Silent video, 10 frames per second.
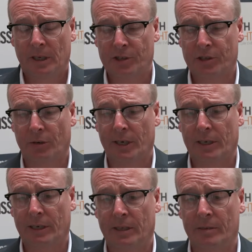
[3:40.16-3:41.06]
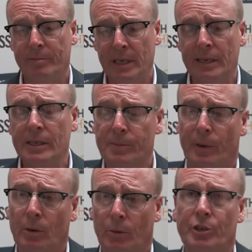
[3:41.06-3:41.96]
historically the means
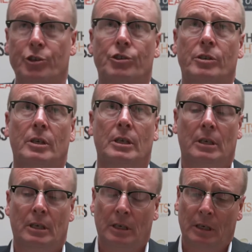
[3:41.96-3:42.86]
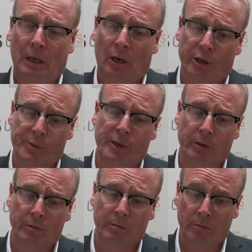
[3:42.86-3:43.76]
by which a
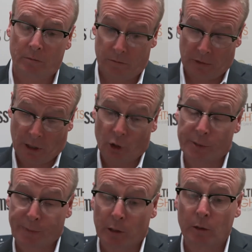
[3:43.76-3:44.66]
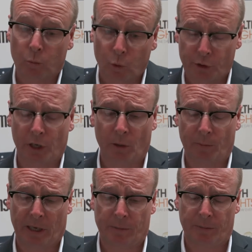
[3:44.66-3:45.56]
hospital would go
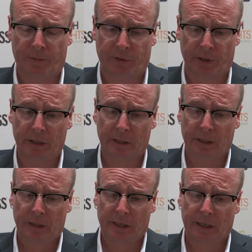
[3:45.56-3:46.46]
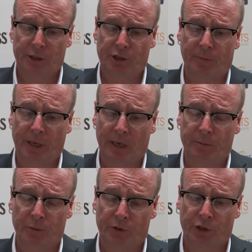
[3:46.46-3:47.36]
paper-free is to be
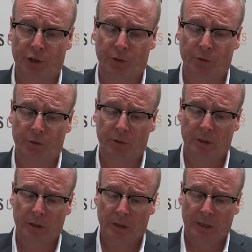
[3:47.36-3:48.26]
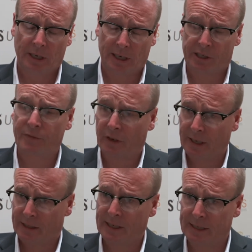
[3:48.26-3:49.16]
able to classify
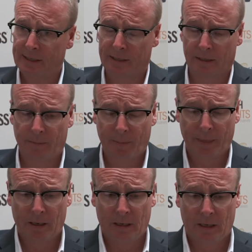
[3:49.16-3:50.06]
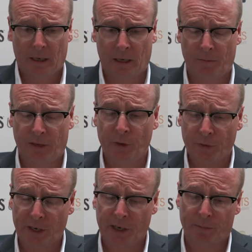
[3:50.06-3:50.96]
the data. If you
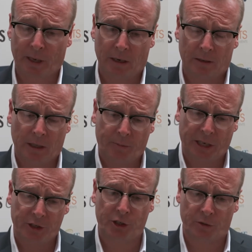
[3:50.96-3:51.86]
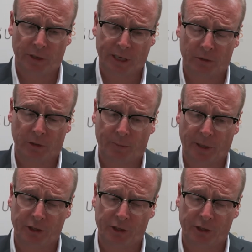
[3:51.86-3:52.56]
think about a patient record